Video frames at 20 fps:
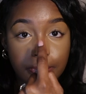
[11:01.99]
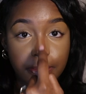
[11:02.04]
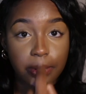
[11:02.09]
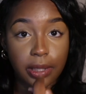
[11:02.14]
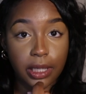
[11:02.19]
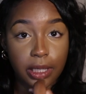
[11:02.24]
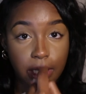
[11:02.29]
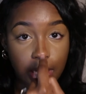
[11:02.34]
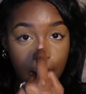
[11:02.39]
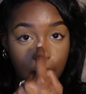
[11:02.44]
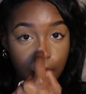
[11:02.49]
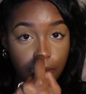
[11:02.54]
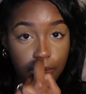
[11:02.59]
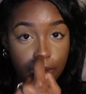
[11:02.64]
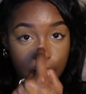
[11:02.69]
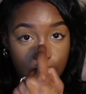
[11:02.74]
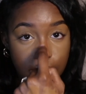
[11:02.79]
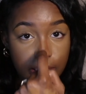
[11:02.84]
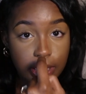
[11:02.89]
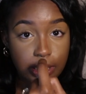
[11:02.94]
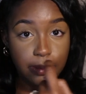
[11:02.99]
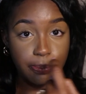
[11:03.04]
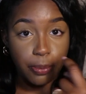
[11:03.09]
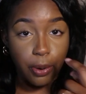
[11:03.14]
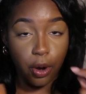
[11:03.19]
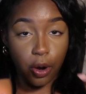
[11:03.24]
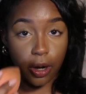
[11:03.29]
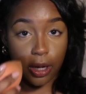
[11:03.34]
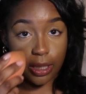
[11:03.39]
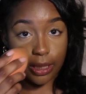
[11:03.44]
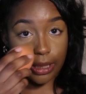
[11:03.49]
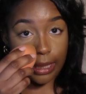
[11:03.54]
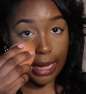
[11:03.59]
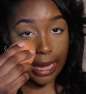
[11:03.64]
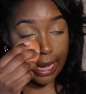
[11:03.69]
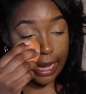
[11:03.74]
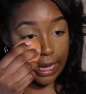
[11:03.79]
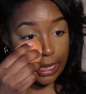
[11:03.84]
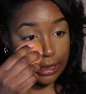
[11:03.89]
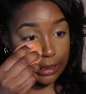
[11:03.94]
blend out this part
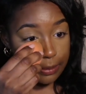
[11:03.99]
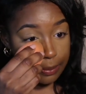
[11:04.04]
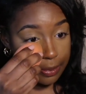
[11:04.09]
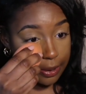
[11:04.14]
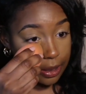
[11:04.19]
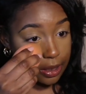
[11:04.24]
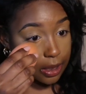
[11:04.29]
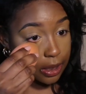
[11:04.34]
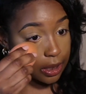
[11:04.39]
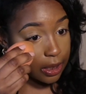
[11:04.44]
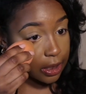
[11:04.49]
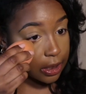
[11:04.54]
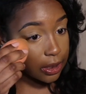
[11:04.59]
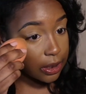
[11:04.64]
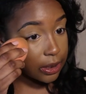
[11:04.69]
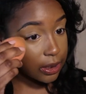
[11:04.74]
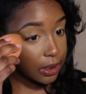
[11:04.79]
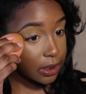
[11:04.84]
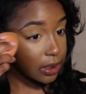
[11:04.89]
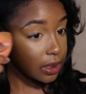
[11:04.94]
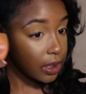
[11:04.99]
last because